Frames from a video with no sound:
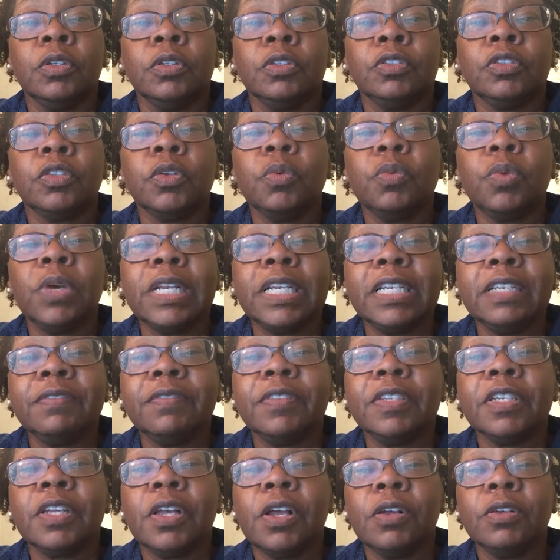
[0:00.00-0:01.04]
So what if
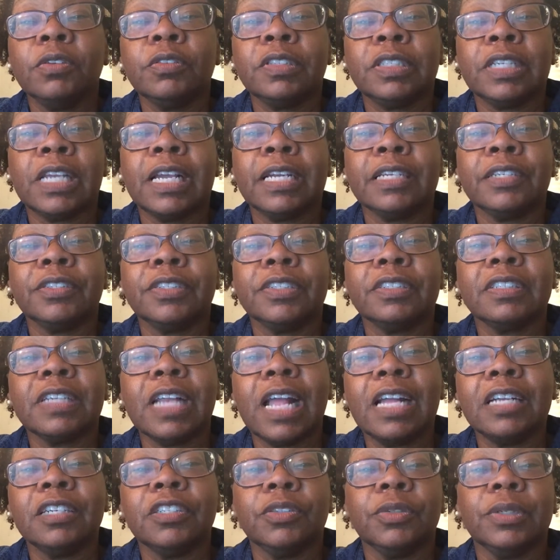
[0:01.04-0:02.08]
the co-signer is
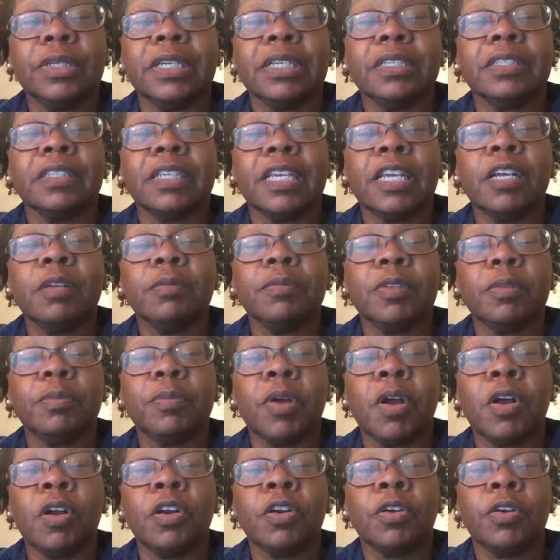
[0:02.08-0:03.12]
not doing it to help the
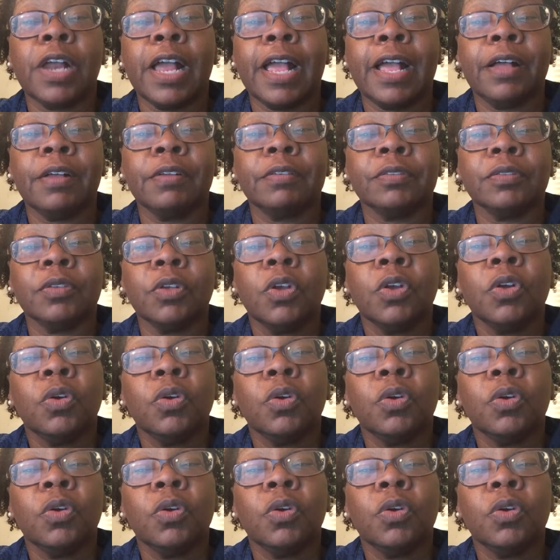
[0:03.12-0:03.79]
borrower out?